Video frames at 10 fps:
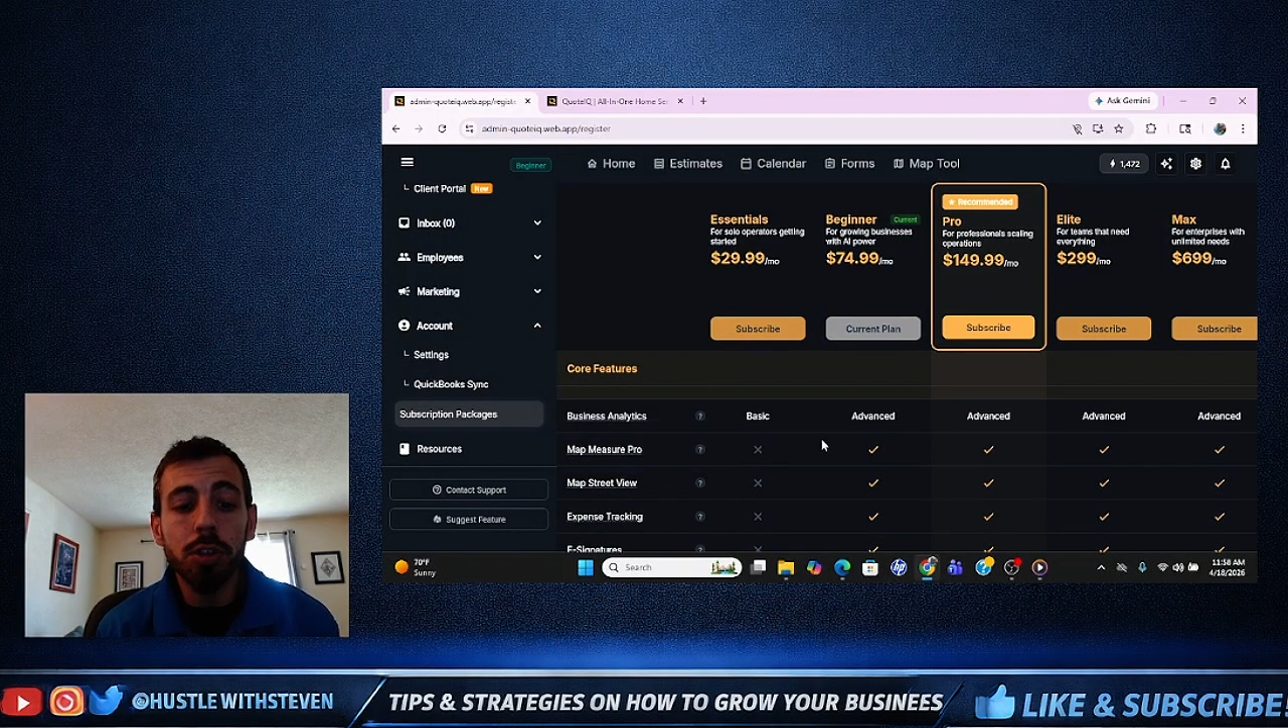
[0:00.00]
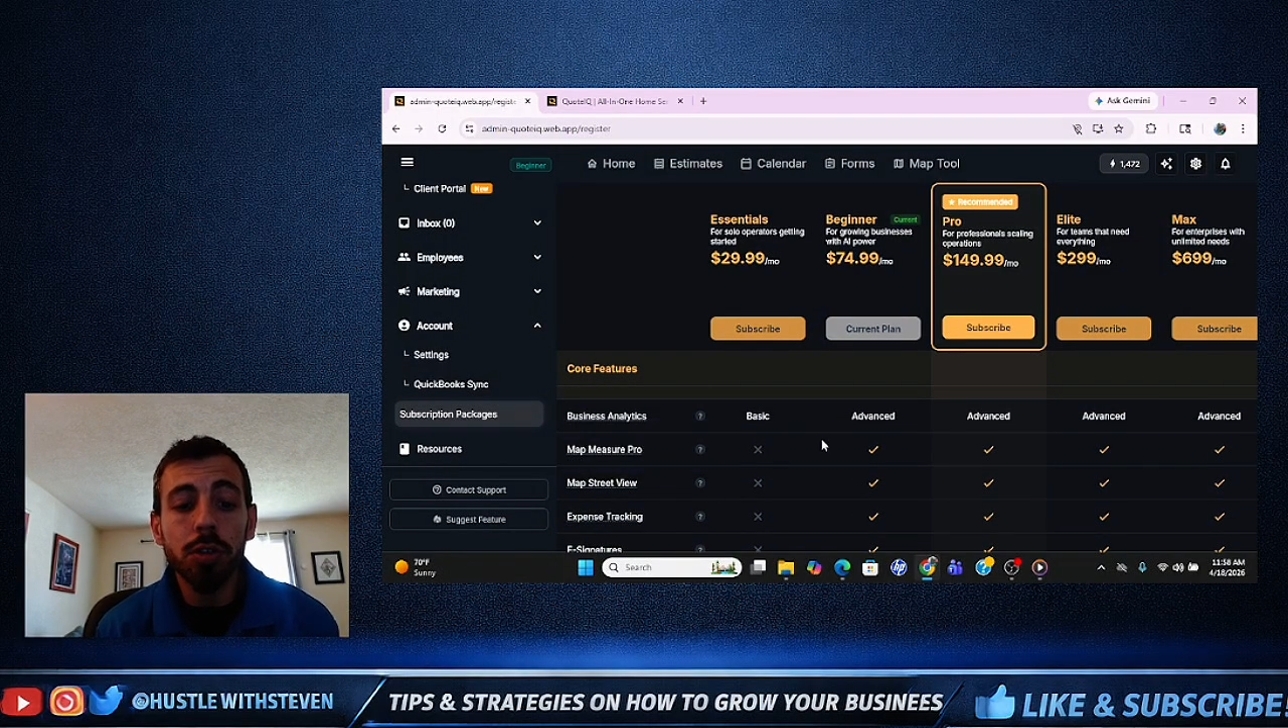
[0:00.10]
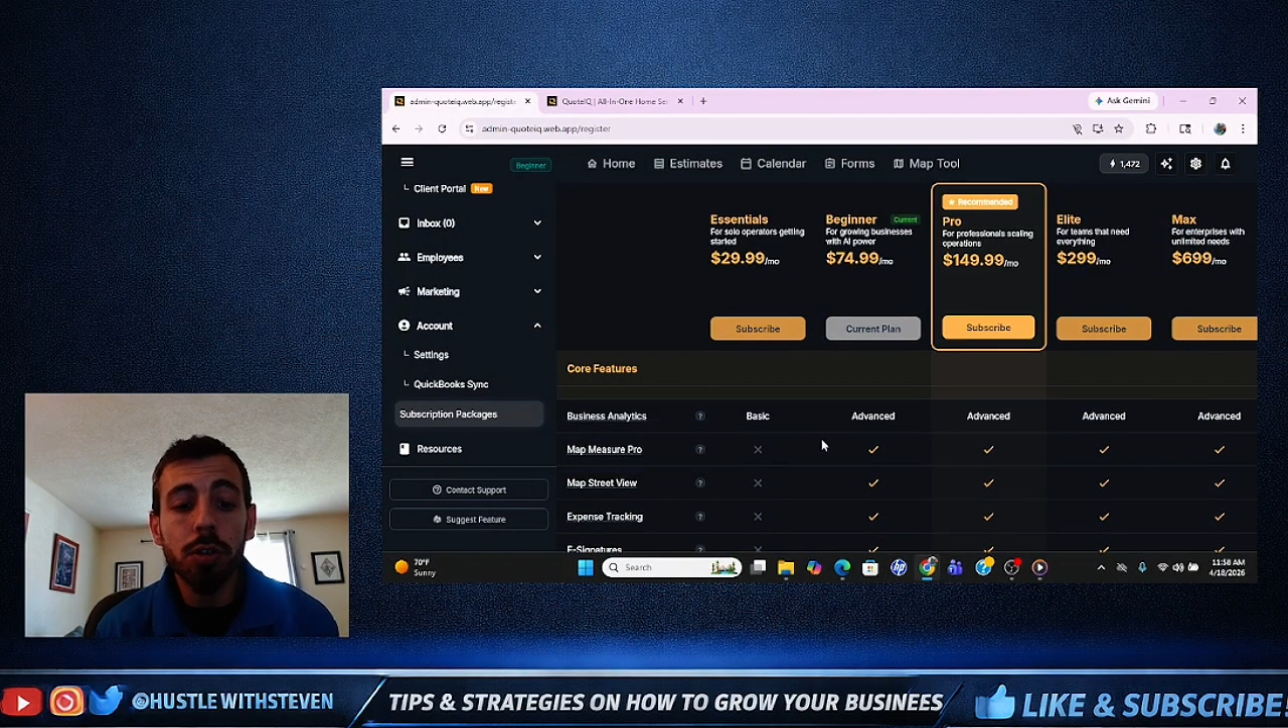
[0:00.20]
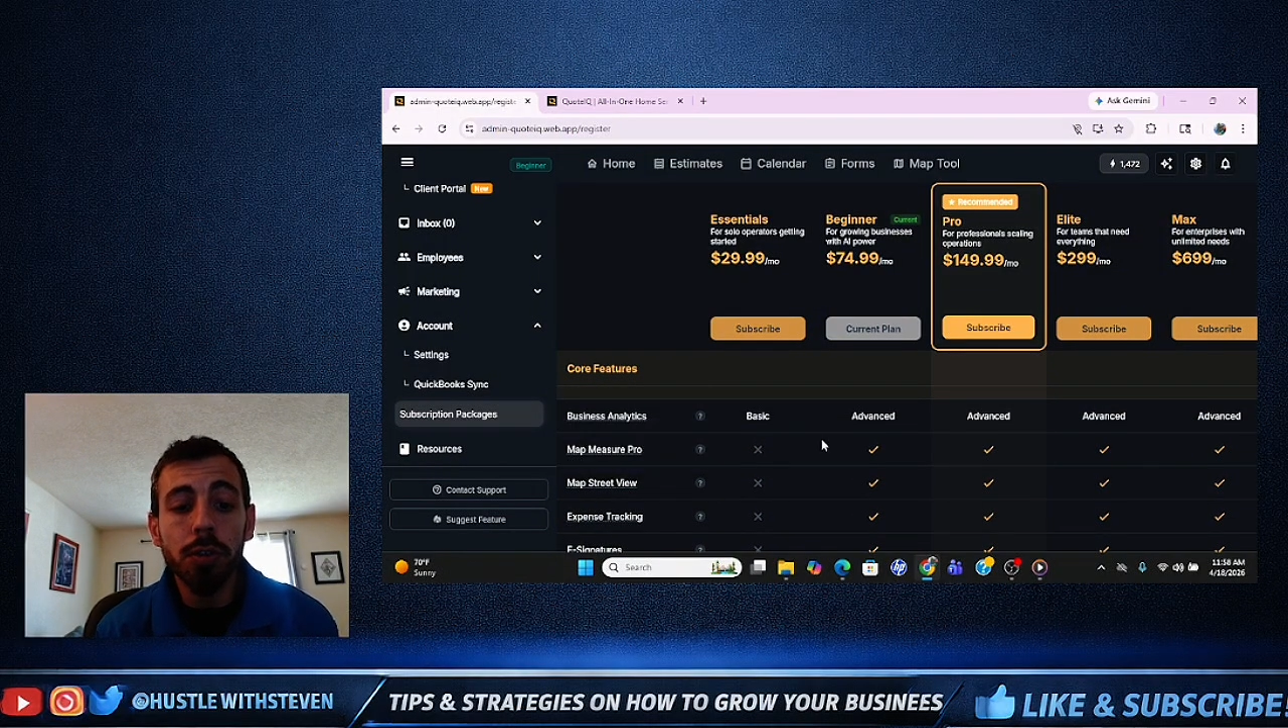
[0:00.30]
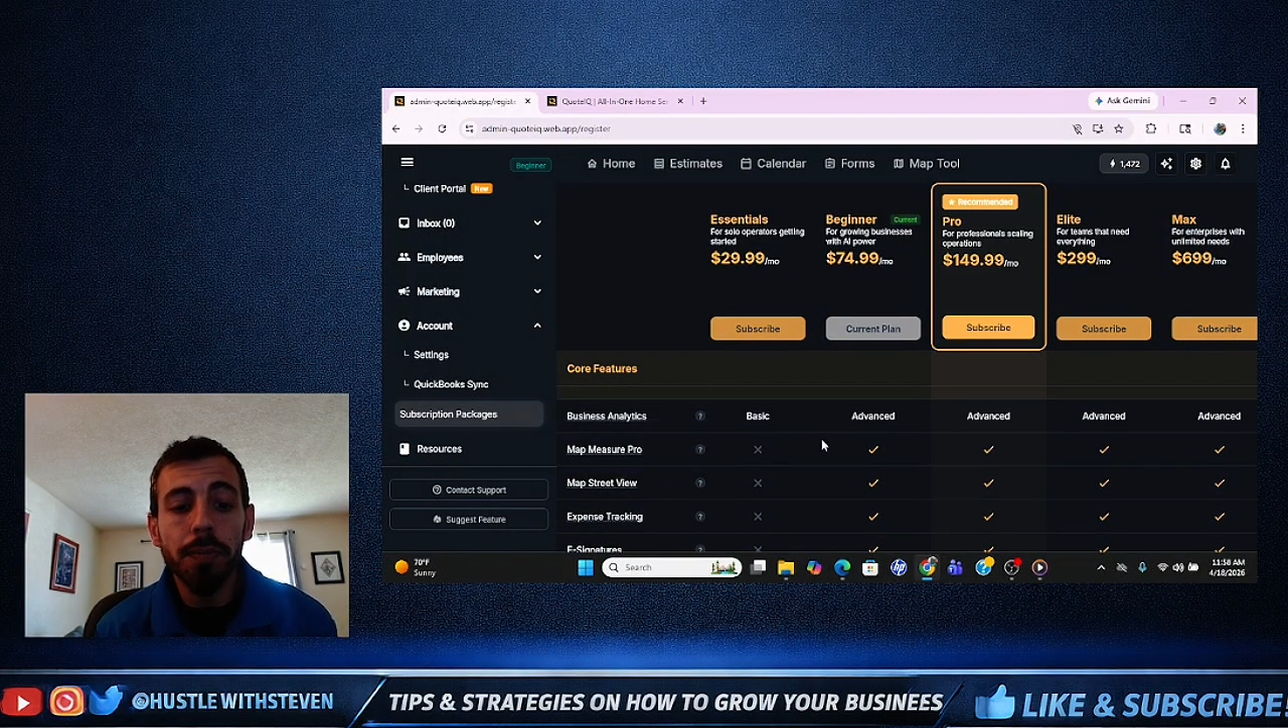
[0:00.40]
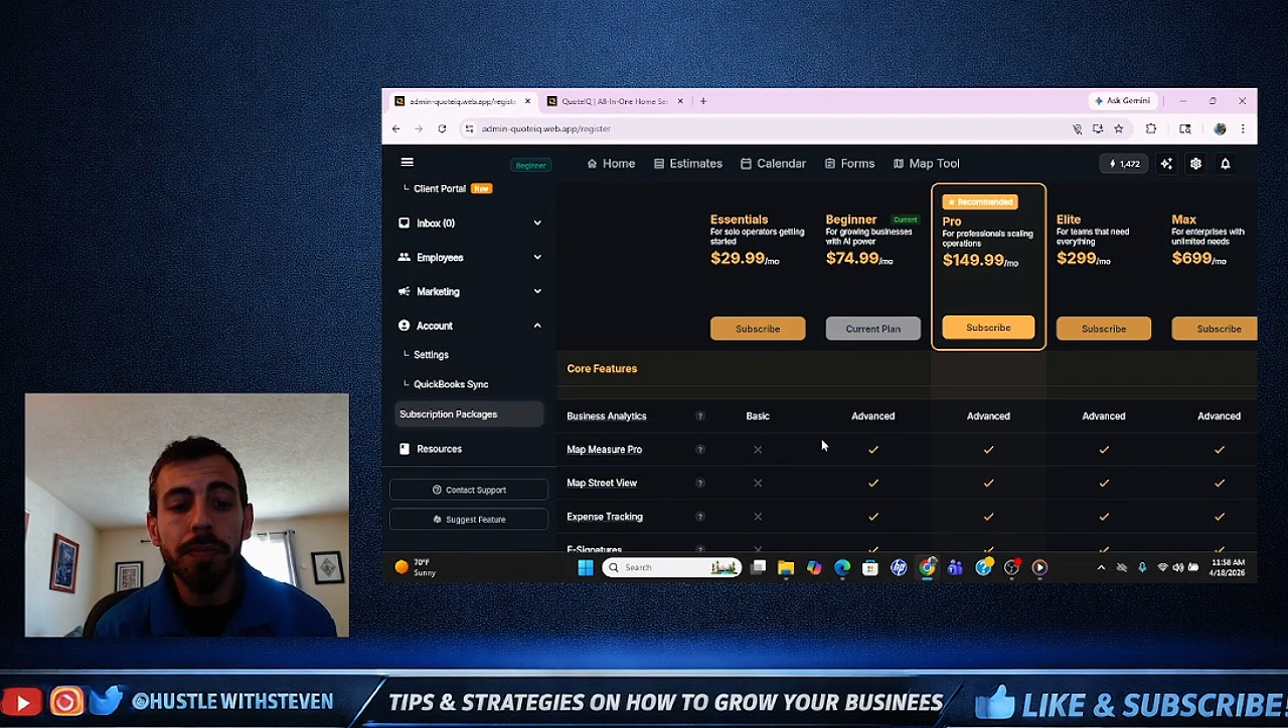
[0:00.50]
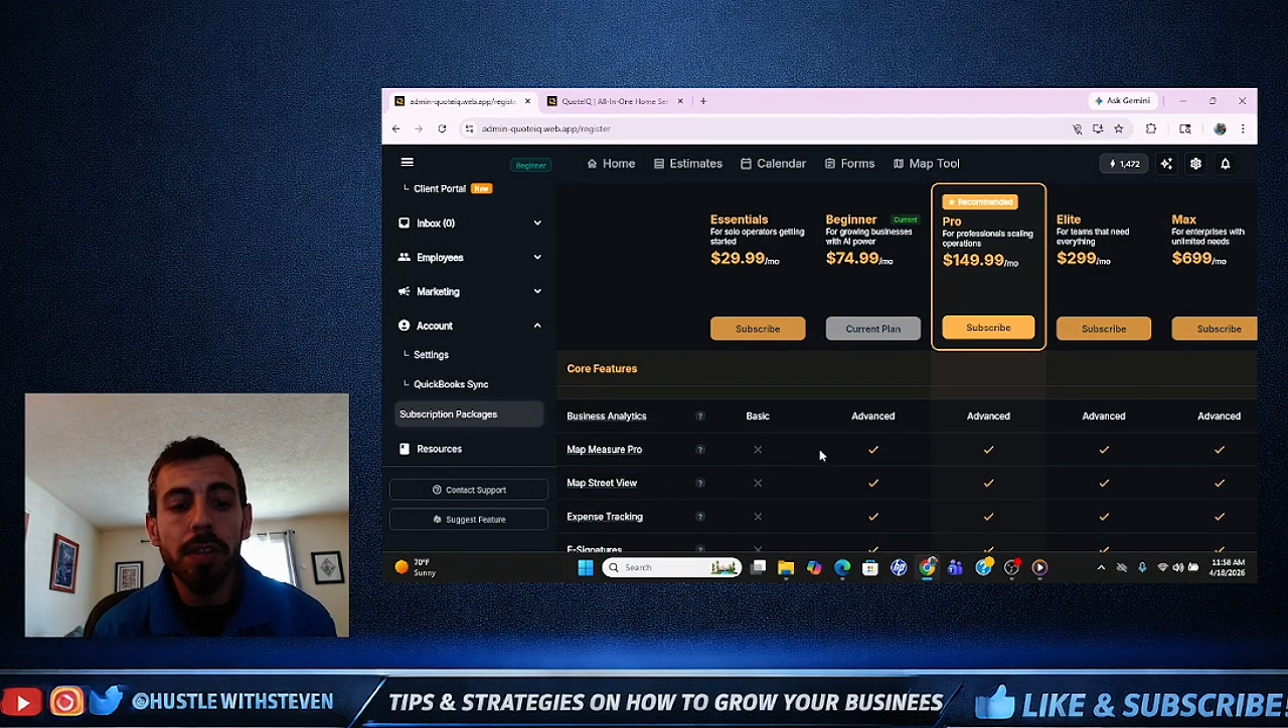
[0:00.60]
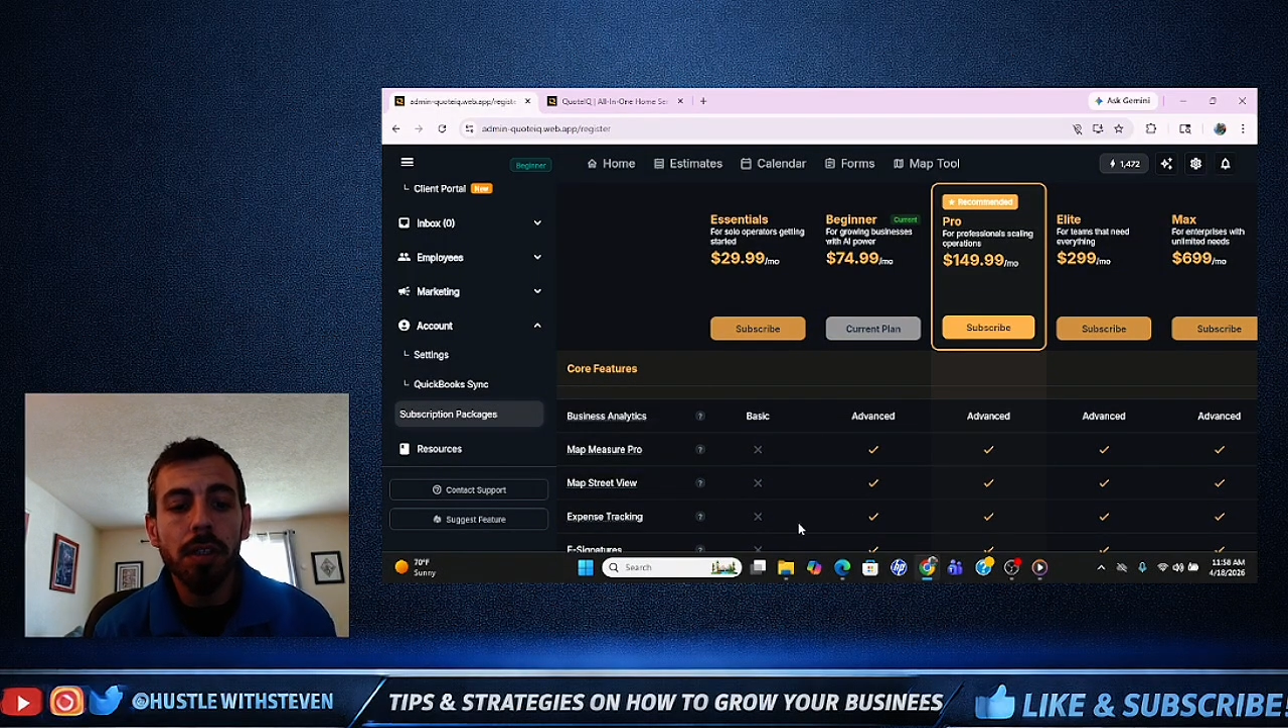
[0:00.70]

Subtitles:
tool.